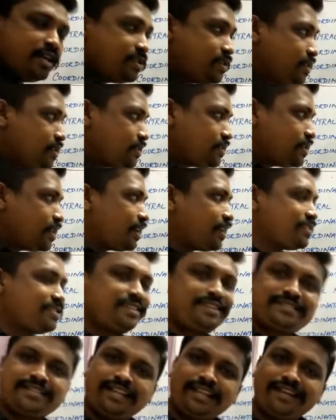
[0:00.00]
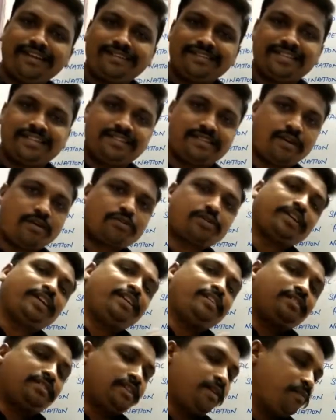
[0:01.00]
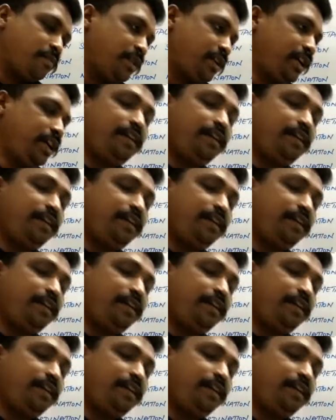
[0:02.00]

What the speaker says: Since there are 6 ligands, it is octahedral geometry.